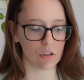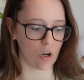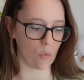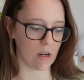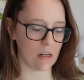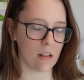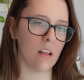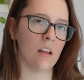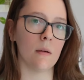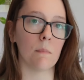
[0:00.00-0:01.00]
showing
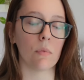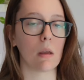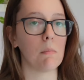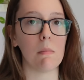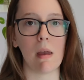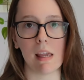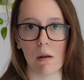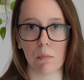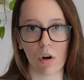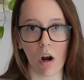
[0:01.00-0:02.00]
like me
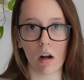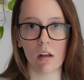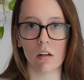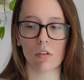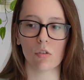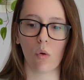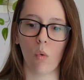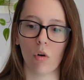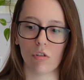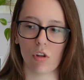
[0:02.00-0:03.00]
making products,
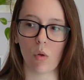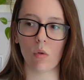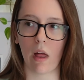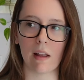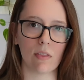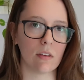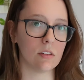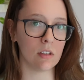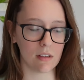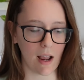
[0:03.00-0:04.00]
or do you like the
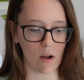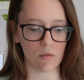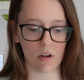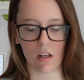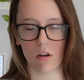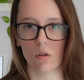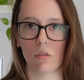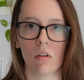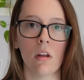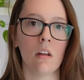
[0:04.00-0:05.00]
sit down
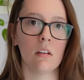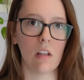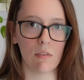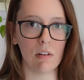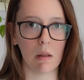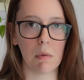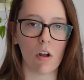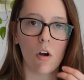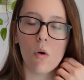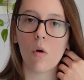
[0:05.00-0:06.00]
videos? Definitely let me
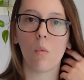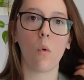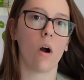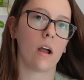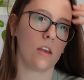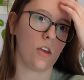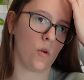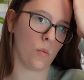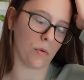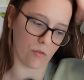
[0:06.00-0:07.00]
know what
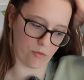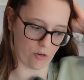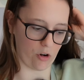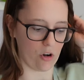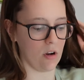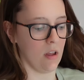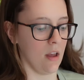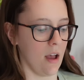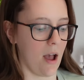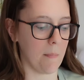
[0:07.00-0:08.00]
you prefer.
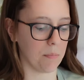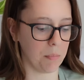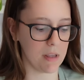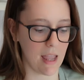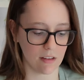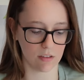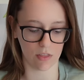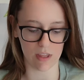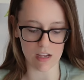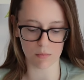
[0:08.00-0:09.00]
But yes,
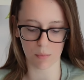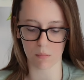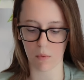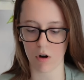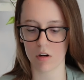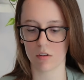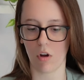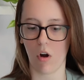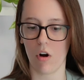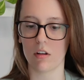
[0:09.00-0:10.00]
these bookmarks
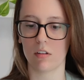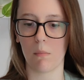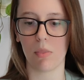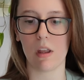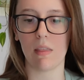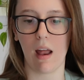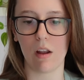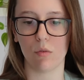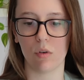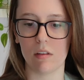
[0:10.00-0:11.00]
are something that
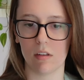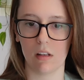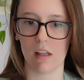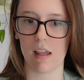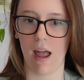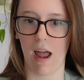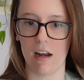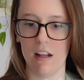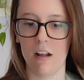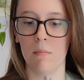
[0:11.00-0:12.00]
I recently
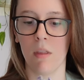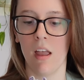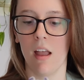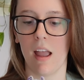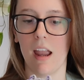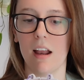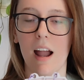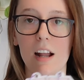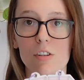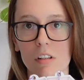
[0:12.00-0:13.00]
added, and
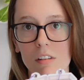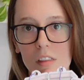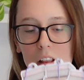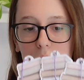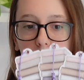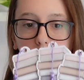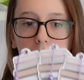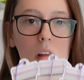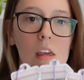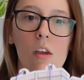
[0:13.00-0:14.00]
I just think they're
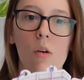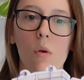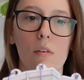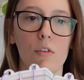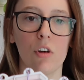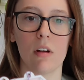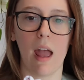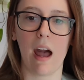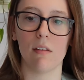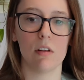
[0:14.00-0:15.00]
really cute. If you're an
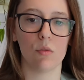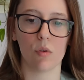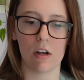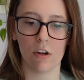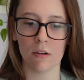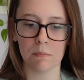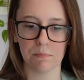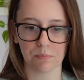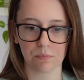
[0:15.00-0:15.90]
avid reader,